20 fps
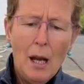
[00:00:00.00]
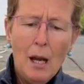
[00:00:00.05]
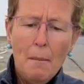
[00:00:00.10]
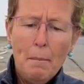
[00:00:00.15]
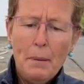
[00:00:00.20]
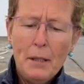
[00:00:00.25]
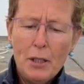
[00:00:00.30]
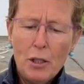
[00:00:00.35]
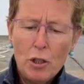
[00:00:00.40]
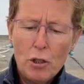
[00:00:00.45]

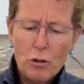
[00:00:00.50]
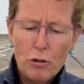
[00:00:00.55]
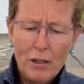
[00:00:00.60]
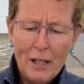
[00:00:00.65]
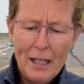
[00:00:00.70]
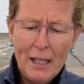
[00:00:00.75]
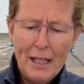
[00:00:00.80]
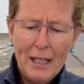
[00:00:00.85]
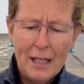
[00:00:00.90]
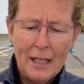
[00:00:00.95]

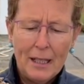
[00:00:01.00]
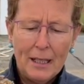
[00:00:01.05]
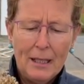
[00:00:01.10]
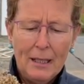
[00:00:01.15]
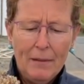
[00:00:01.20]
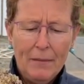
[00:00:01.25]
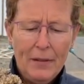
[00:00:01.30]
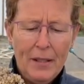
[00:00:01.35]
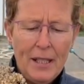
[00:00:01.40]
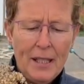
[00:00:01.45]
Patrinia,
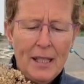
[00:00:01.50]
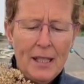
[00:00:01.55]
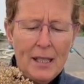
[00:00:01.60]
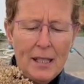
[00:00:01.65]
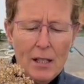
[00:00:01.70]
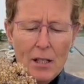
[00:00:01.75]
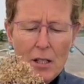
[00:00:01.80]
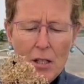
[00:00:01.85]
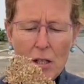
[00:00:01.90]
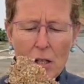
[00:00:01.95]
this is
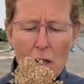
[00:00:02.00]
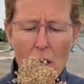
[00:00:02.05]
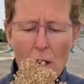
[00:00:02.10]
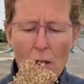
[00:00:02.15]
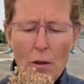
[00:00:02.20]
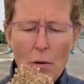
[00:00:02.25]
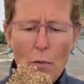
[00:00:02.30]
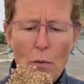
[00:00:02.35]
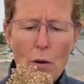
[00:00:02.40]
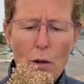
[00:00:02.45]

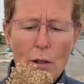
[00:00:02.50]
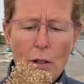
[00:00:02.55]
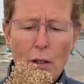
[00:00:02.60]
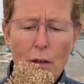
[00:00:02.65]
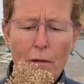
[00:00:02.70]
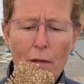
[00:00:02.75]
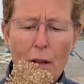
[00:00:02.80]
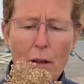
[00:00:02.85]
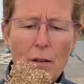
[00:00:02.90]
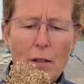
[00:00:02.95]
another one
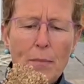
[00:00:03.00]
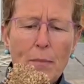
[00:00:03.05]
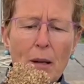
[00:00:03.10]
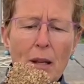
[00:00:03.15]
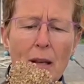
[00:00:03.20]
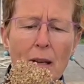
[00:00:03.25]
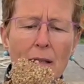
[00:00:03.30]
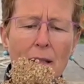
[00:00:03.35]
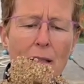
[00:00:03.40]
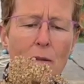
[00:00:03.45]
of those
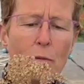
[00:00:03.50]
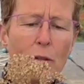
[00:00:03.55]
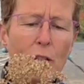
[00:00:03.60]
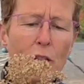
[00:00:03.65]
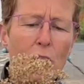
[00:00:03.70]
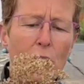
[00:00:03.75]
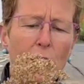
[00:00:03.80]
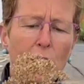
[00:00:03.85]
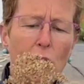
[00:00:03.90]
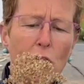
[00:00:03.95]
plants
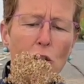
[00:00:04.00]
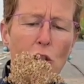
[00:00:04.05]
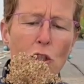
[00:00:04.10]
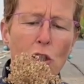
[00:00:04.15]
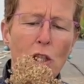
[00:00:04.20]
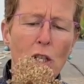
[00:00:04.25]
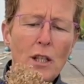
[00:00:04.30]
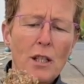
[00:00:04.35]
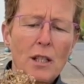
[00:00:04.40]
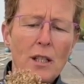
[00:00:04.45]
which is
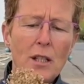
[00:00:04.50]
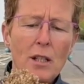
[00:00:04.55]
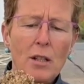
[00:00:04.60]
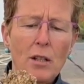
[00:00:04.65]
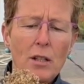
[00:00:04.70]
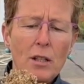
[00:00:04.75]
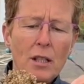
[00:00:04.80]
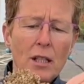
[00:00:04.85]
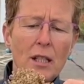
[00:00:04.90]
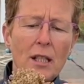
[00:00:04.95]
just
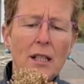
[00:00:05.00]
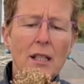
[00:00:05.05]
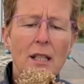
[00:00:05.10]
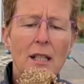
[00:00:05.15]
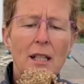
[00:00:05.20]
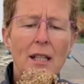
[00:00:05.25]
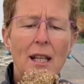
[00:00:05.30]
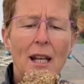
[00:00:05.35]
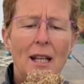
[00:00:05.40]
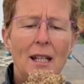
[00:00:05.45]
starting to
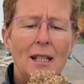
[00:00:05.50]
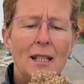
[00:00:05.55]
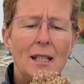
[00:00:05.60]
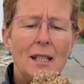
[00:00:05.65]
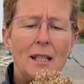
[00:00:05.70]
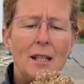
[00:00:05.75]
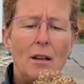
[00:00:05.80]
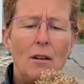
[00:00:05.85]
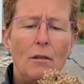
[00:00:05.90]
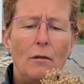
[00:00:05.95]
get
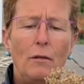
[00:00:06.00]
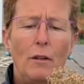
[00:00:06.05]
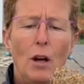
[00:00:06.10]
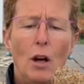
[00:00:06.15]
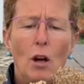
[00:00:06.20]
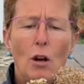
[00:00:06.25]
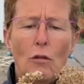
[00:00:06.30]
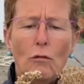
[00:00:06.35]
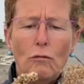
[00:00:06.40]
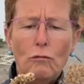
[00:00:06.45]
itself
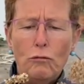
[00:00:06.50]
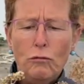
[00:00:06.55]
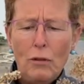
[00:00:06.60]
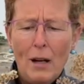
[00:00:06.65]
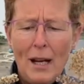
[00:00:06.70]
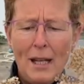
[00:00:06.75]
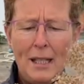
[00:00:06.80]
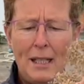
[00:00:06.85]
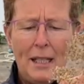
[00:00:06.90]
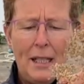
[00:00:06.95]

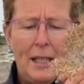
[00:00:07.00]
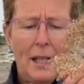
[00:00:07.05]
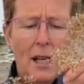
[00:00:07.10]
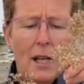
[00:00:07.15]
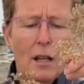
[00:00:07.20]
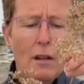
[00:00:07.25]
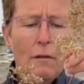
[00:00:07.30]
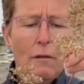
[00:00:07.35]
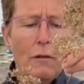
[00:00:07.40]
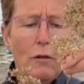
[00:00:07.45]
ready
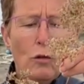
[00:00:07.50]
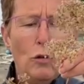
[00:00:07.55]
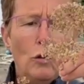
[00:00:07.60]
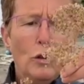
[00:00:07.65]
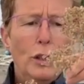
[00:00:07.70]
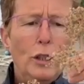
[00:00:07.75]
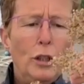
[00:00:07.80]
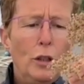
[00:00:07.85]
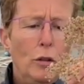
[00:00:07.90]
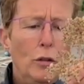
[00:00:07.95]
for
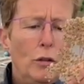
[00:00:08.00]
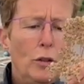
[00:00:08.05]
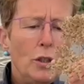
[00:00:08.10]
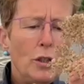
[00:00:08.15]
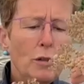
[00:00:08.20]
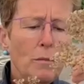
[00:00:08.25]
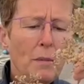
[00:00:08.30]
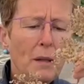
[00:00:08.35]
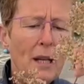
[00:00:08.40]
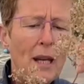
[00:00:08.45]
you
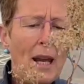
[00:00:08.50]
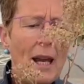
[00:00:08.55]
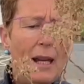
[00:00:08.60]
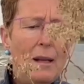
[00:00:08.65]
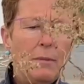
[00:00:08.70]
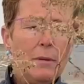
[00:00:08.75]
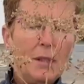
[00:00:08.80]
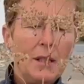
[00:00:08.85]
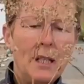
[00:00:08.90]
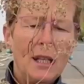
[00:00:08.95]
to be
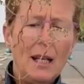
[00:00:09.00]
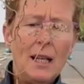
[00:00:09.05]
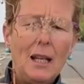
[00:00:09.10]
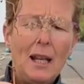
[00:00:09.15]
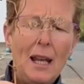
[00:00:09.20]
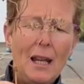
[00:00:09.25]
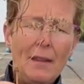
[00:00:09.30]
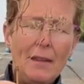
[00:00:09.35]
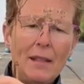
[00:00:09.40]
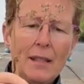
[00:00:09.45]
able to
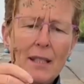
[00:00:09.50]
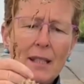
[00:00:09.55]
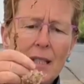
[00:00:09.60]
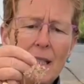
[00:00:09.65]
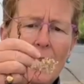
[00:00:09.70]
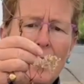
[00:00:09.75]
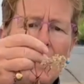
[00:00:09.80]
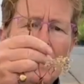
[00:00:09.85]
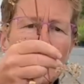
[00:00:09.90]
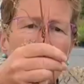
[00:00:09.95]
collect the
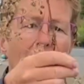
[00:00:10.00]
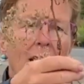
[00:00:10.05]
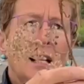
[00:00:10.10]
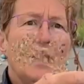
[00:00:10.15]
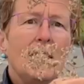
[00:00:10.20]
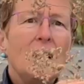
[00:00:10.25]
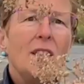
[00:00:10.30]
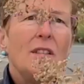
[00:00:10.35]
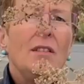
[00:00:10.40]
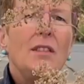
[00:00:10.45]
seed.
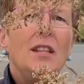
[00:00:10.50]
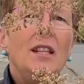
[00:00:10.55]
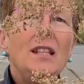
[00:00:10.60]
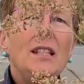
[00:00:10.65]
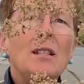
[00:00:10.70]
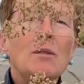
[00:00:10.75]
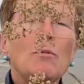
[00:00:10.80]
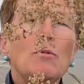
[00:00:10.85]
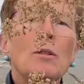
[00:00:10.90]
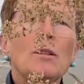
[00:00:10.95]
So
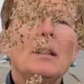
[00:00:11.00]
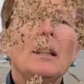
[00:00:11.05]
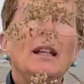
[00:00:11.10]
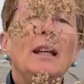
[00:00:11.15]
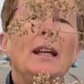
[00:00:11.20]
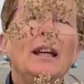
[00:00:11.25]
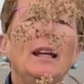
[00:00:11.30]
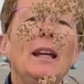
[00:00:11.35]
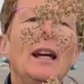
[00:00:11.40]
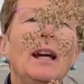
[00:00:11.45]
this one
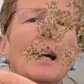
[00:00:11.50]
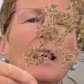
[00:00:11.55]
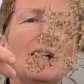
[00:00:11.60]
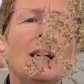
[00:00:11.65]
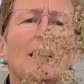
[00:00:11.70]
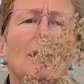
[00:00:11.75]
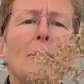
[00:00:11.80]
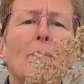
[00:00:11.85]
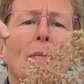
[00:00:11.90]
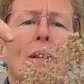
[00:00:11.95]
here
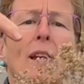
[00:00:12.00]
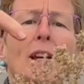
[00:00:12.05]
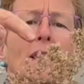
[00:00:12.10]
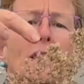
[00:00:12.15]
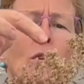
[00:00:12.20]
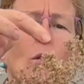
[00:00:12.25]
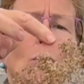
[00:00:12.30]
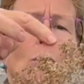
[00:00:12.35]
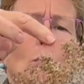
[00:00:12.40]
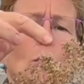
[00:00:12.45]
is
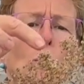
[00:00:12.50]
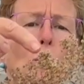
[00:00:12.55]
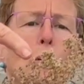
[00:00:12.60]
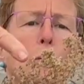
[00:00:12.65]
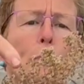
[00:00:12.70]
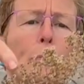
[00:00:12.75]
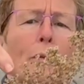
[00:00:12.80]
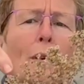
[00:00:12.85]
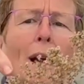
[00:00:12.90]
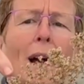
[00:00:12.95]
all
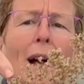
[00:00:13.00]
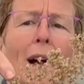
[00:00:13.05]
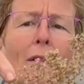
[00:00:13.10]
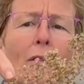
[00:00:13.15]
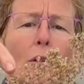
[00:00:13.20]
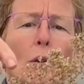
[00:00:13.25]
brown.